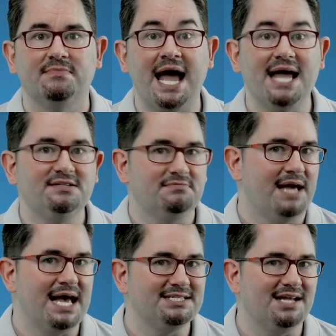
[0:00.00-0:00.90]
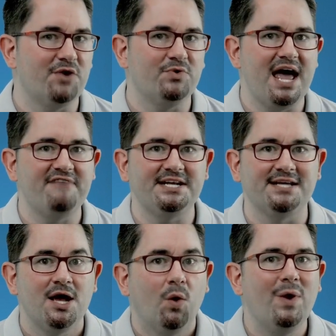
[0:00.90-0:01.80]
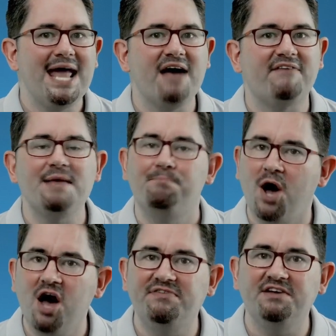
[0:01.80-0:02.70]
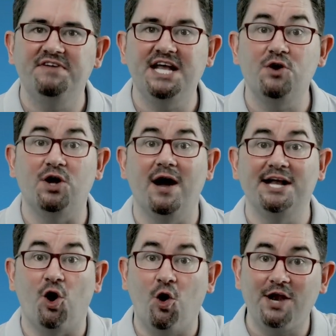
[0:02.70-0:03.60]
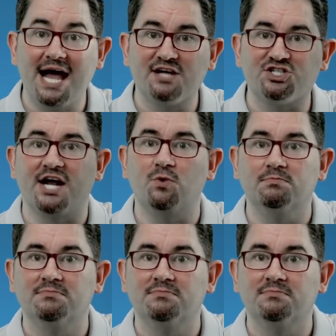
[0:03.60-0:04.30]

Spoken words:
And, as luck would have it, we have a perfect video guide on our channel.